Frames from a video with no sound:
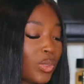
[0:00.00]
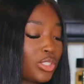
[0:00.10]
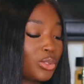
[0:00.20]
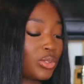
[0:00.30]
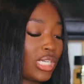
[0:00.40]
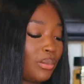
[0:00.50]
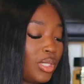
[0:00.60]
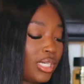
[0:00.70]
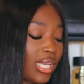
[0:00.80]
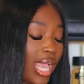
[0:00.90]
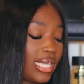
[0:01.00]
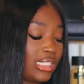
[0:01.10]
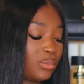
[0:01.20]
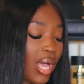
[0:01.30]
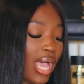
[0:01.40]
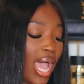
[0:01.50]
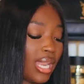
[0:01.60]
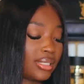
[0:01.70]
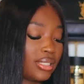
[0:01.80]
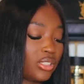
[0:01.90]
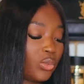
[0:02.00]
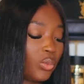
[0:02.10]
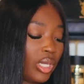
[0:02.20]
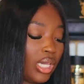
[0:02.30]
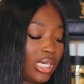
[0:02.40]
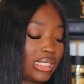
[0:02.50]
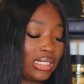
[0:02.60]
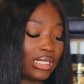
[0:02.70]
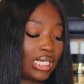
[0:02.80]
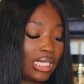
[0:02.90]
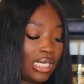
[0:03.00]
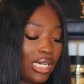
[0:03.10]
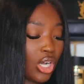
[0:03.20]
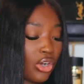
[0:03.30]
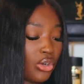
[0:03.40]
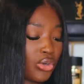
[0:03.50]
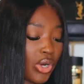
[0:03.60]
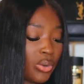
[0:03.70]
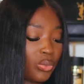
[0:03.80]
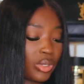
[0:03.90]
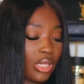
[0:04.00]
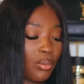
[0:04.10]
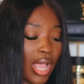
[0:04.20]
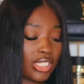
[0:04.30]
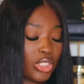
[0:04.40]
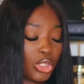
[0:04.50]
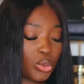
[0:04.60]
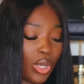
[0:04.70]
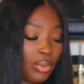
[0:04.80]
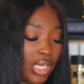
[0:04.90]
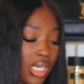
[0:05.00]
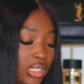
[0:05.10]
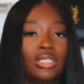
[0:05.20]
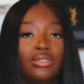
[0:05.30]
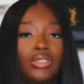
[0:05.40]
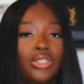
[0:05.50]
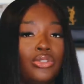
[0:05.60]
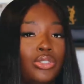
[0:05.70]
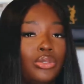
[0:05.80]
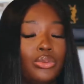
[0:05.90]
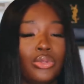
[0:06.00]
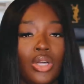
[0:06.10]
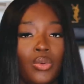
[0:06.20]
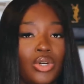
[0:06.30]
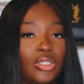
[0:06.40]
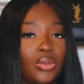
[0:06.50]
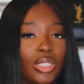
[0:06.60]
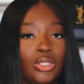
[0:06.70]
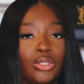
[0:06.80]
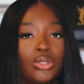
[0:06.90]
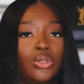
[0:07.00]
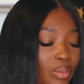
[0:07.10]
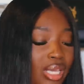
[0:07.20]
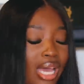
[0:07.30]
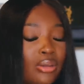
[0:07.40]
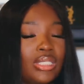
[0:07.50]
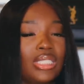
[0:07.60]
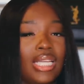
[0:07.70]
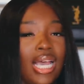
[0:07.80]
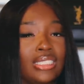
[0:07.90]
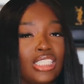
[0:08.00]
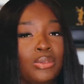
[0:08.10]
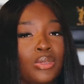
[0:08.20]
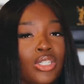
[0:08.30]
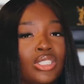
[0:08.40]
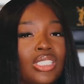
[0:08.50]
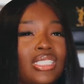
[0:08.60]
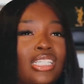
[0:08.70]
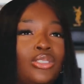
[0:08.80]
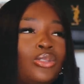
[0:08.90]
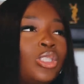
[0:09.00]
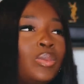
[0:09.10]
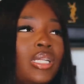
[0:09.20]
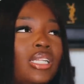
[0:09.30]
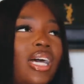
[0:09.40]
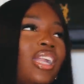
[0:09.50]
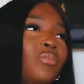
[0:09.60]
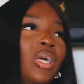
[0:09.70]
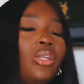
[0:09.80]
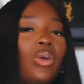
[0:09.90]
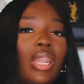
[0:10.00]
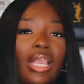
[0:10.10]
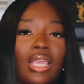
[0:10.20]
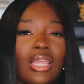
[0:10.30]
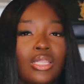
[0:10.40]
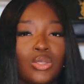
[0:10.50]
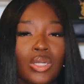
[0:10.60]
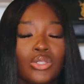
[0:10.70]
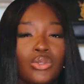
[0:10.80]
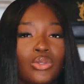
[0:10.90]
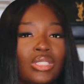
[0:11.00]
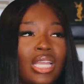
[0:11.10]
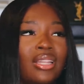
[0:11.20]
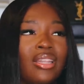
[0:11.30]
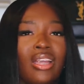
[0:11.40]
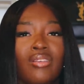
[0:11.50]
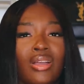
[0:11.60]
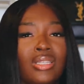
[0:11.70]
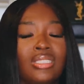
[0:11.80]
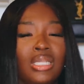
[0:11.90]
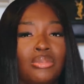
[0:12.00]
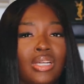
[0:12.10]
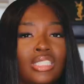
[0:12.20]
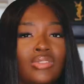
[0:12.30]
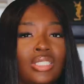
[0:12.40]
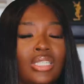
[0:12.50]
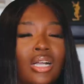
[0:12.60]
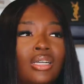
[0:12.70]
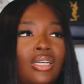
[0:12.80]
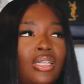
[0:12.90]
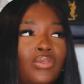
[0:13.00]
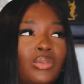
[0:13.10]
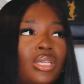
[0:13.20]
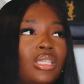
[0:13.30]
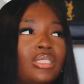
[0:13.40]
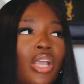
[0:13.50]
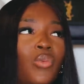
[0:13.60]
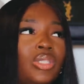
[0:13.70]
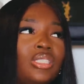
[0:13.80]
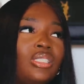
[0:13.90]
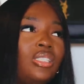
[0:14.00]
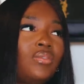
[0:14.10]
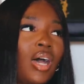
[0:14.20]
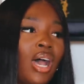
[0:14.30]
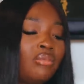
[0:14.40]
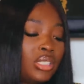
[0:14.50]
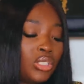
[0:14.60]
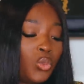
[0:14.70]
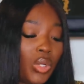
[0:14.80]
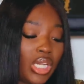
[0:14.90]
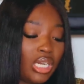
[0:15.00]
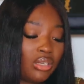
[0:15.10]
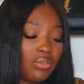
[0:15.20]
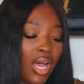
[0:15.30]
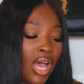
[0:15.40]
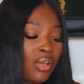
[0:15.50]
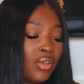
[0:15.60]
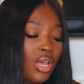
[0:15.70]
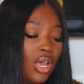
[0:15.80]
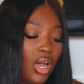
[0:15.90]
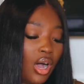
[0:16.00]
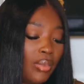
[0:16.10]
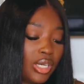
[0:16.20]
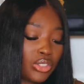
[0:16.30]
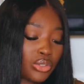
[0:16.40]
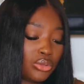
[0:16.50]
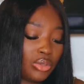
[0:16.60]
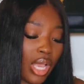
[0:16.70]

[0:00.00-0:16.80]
sweatsuit that I'm looking at is by Alexander Wang T. Charcoal gray one with a matching sweatpants. This is a really cute throw-on sweatsuit. For me, I don't see it as a splurge because I do spend a lot of money on like Kith sweatsuits and they're around the same price range. Like a hoodie from Kith is like 165. This is 185, uh, but it's a crew